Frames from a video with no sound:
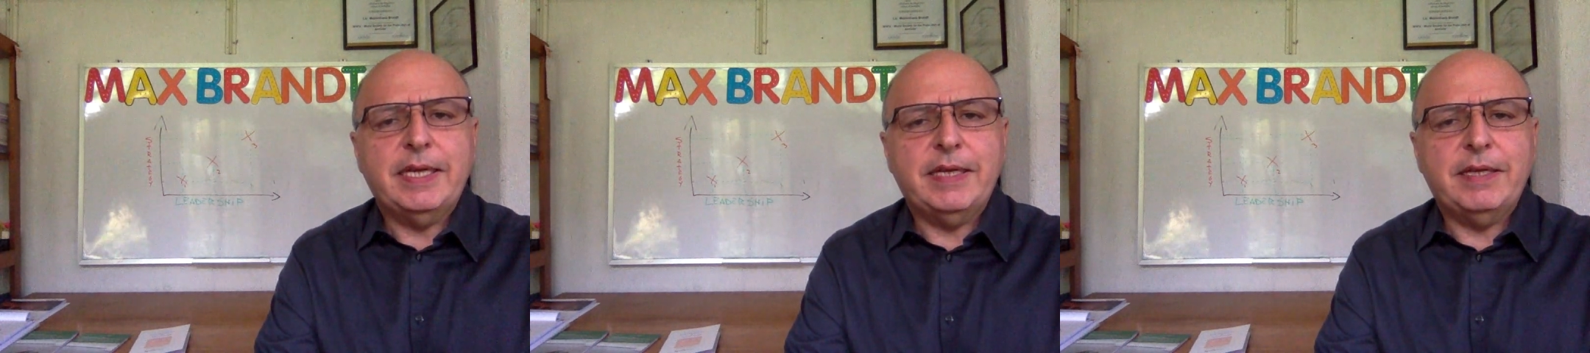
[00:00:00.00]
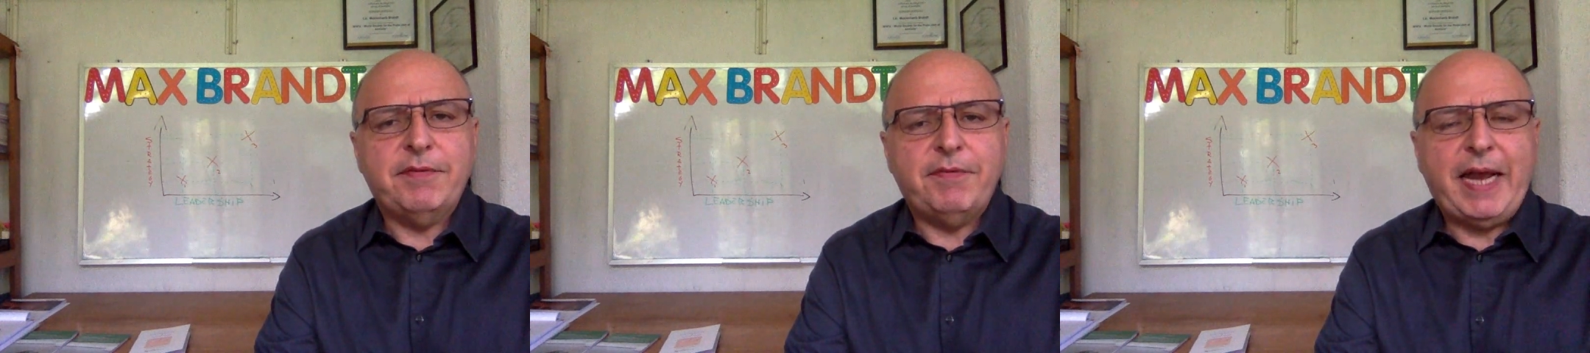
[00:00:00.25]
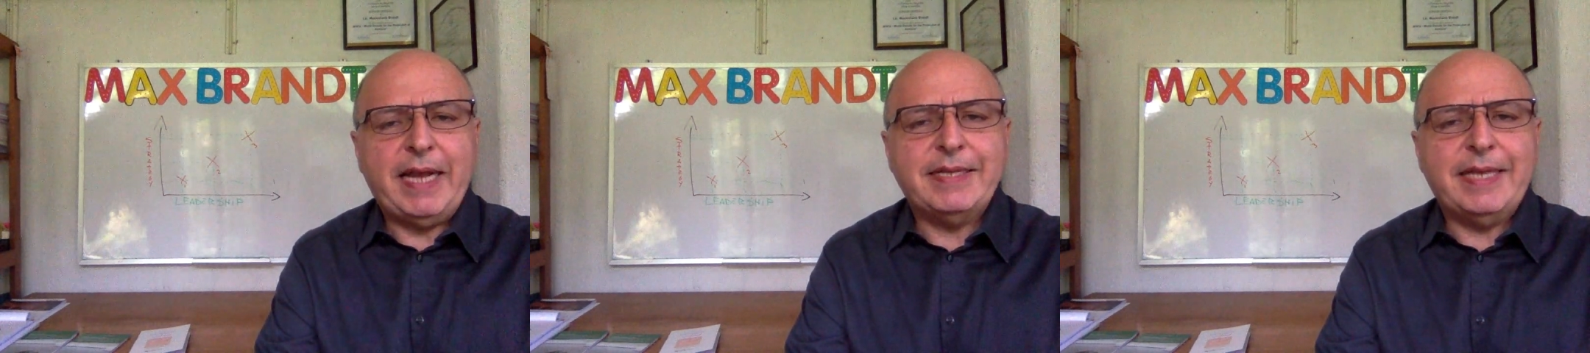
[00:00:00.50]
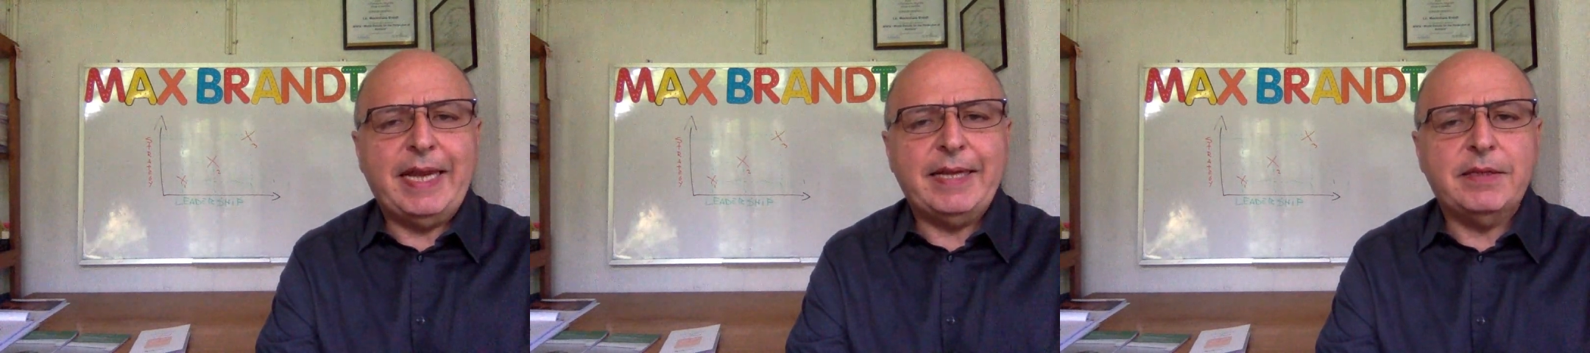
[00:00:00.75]
the fact
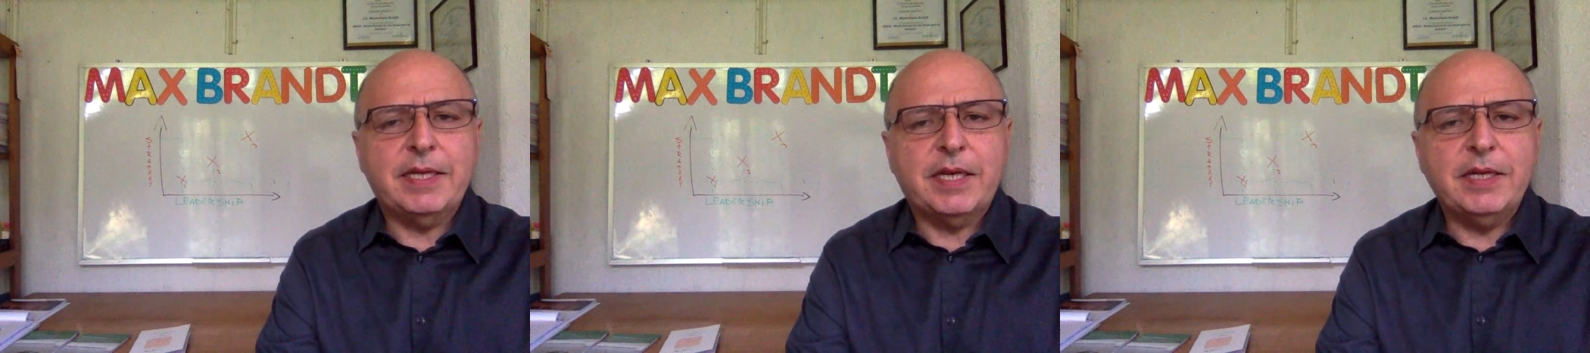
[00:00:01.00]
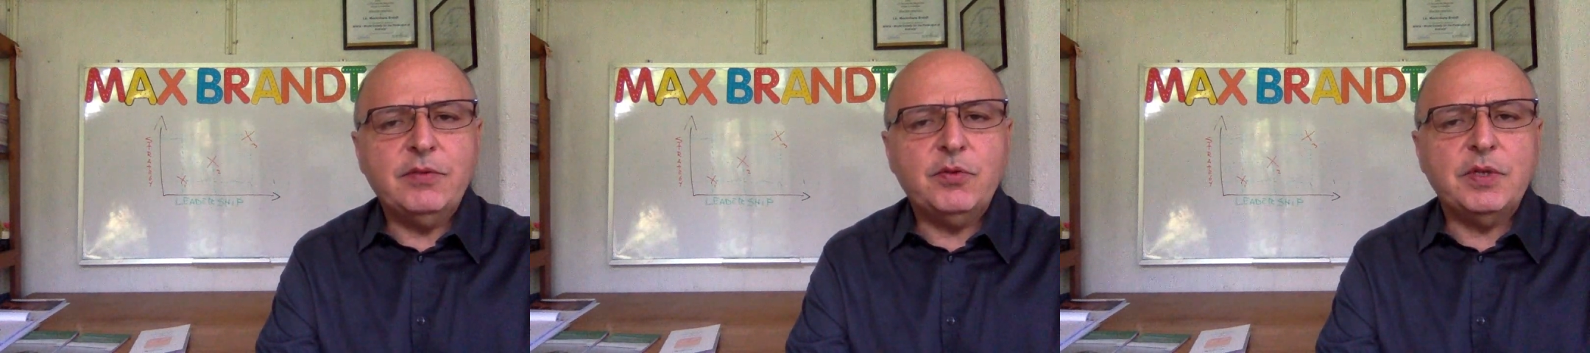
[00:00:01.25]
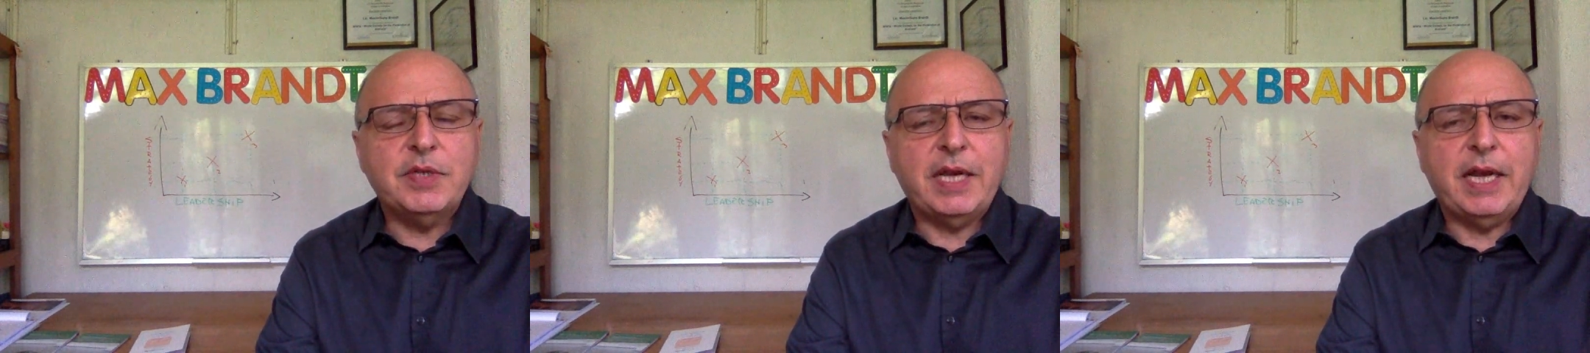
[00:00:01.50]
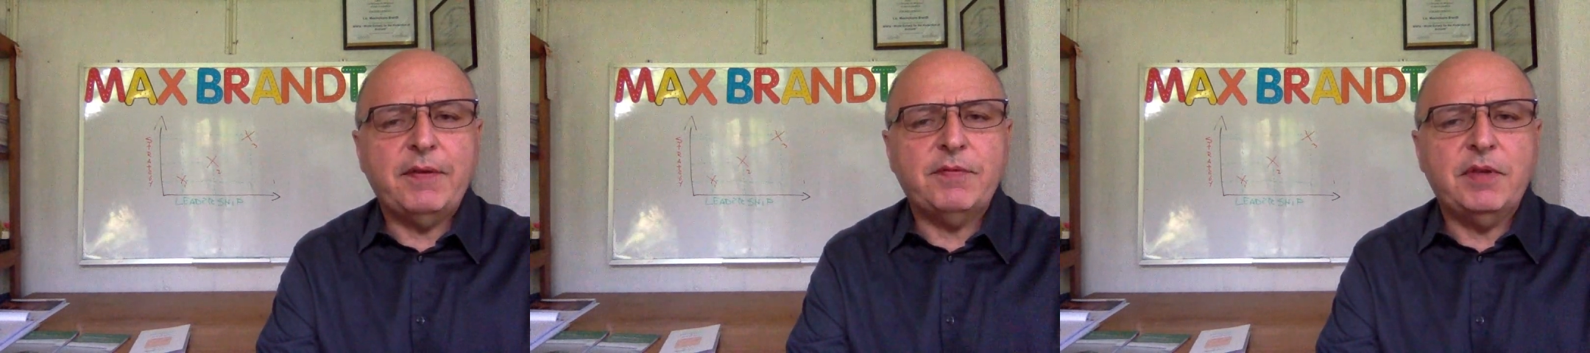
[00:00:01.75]
that the countries that
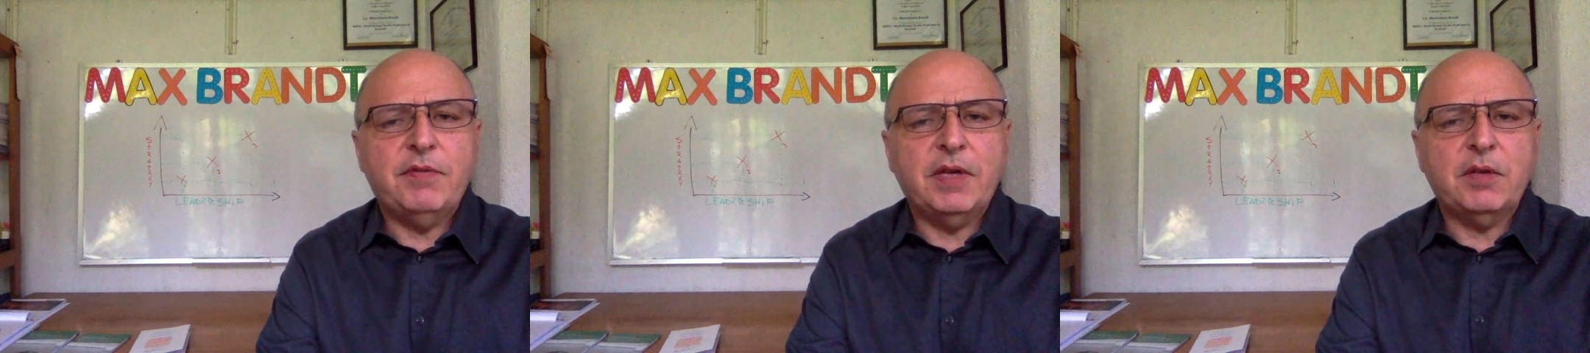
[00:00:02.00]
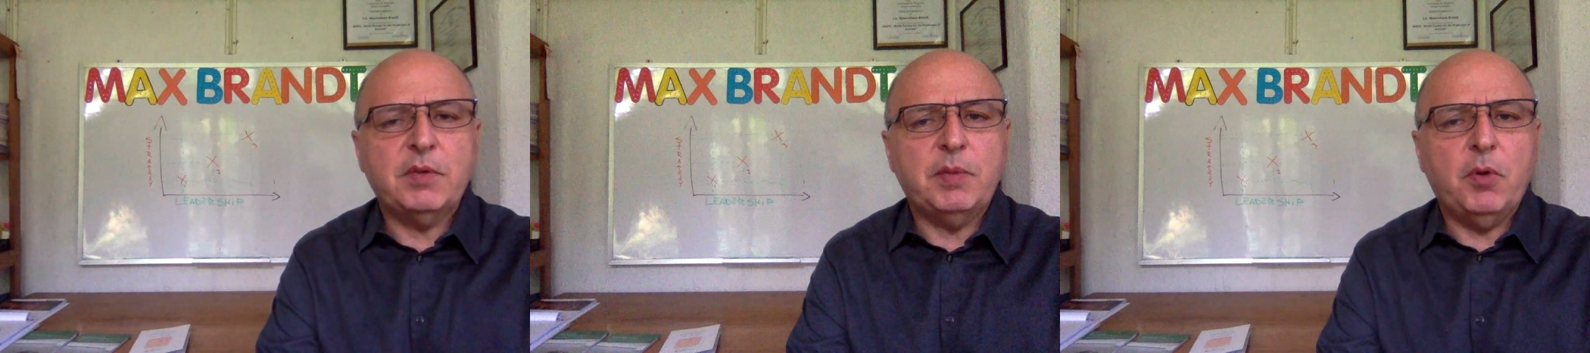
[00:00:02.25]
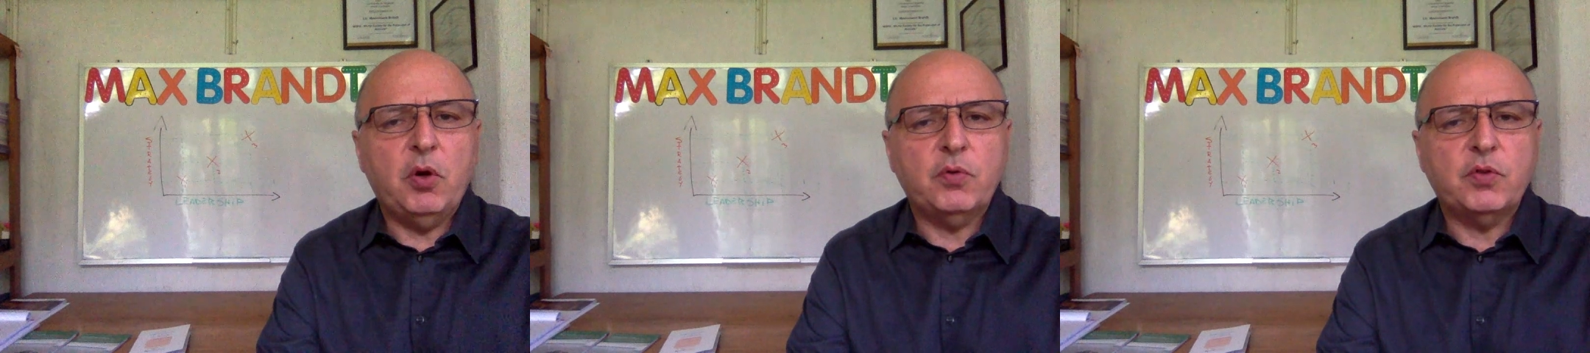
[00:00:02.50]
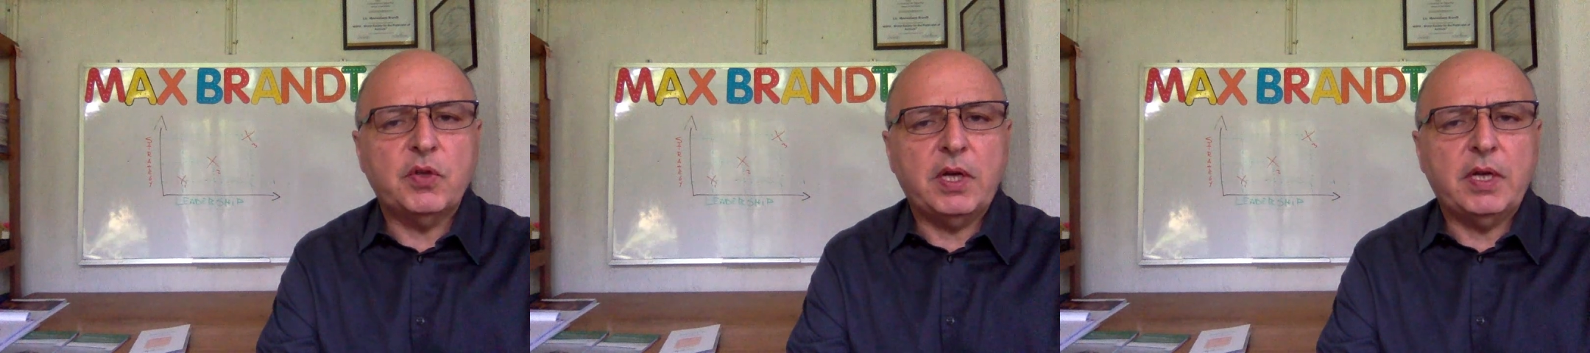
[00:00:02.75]
have developed the
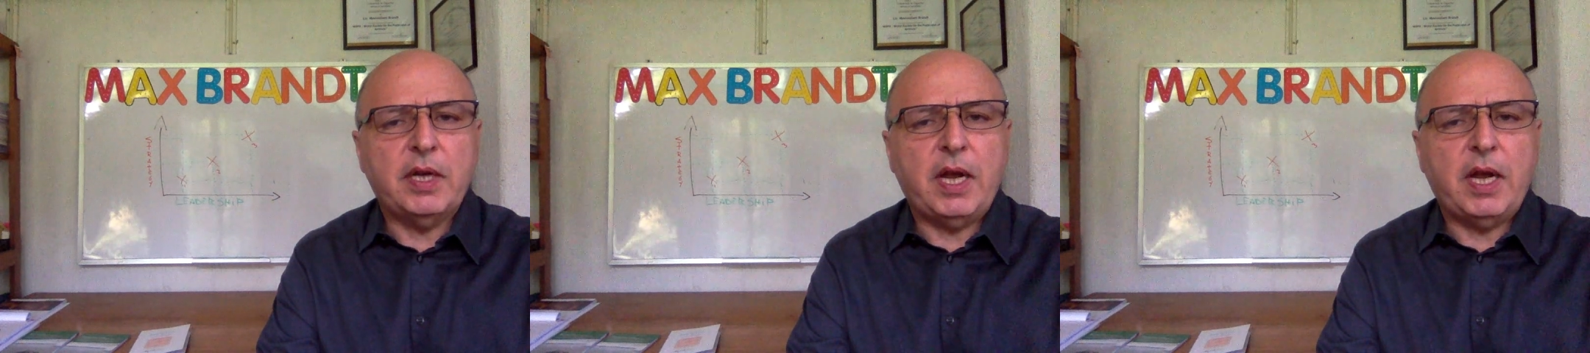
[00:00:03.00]
most